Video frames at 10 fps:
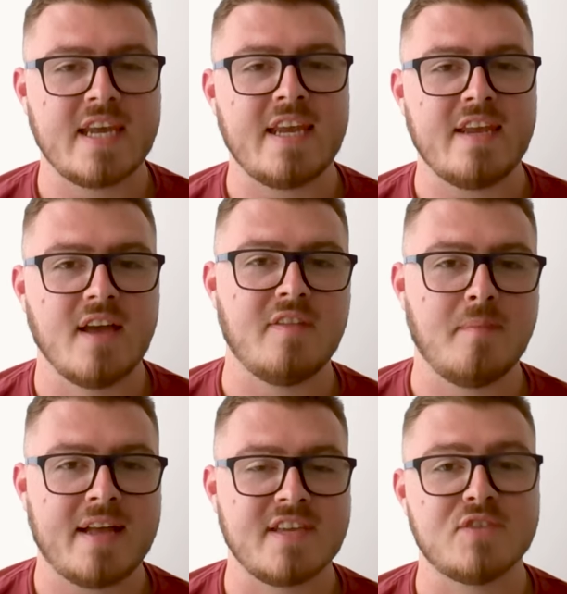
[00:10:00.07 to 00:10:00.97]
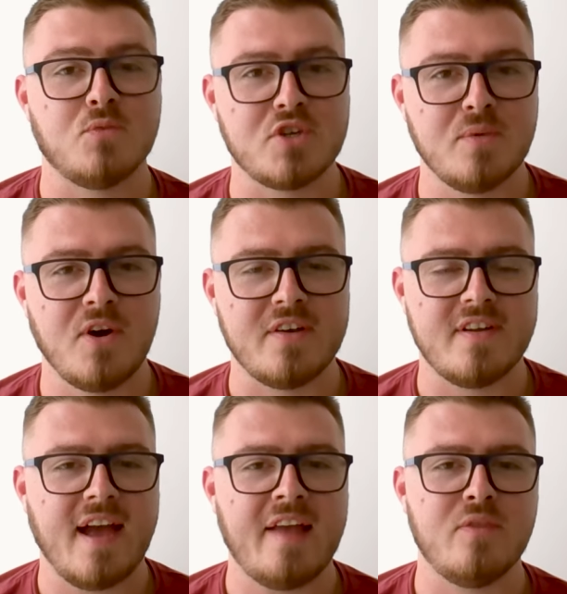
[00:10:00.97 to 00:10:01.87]
eat and the man says, What do you want?
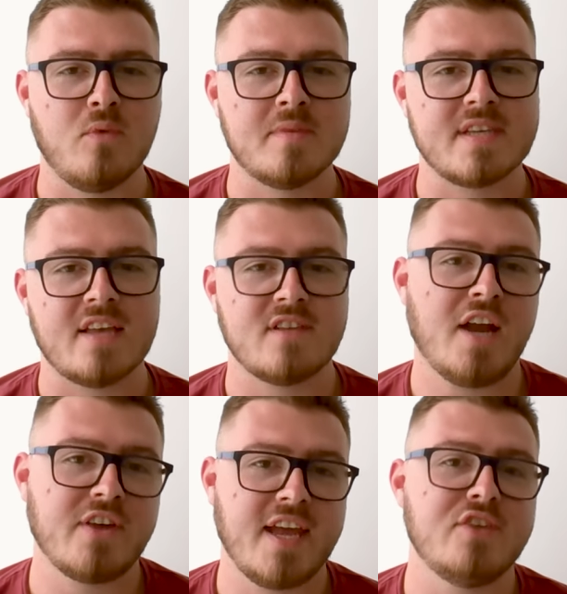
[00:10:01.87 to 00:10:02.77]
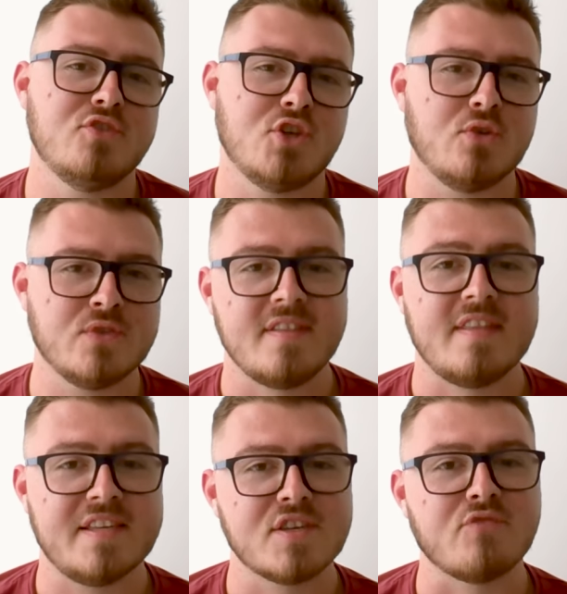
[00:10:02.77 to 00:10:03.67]
And the woman says, I don't care, you choose.
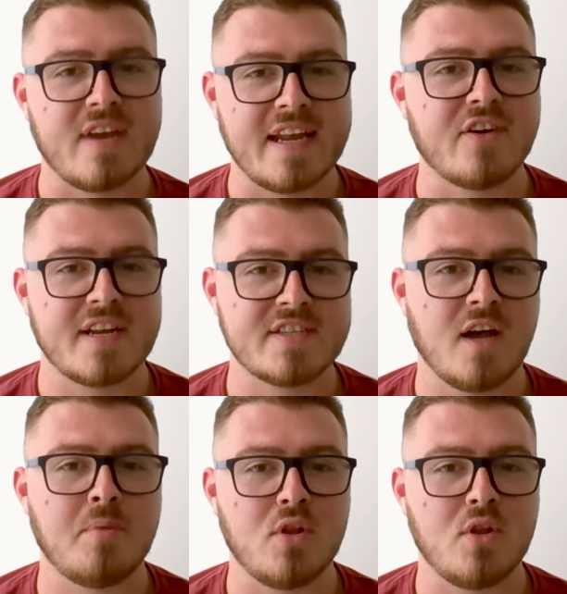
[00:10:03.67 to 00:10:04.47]
This is a really good example